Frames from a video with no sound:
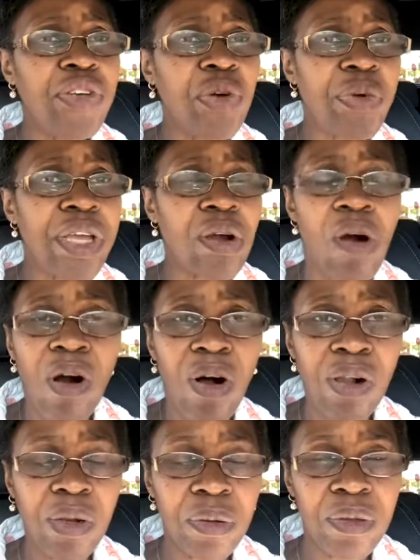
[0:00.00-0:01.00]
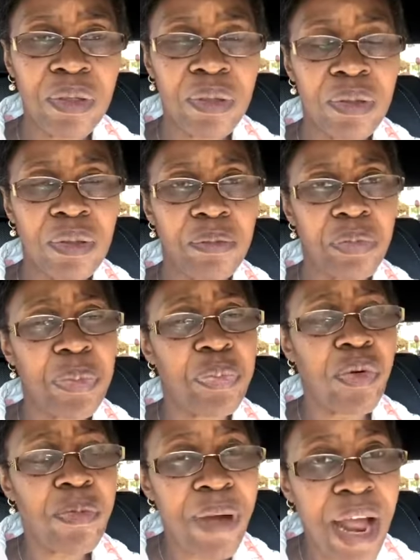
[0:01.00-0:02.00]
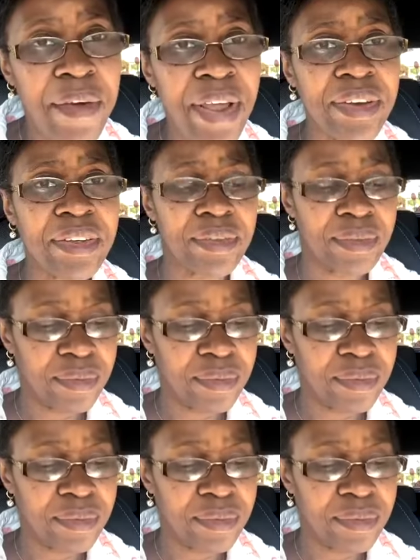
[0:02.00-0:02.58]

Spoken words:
do we call people barren?